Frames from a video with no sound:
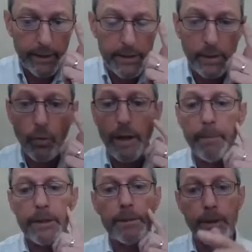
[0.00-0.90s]
at uh,
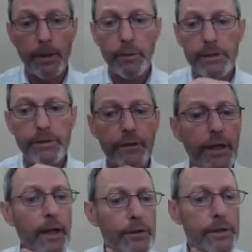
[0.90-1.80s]
white butterbur, which is a
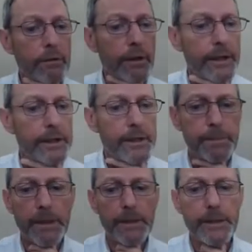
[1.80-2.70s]
very closely related
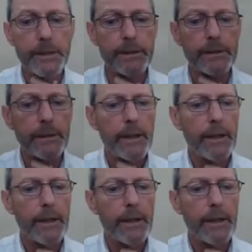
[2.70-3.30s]
species.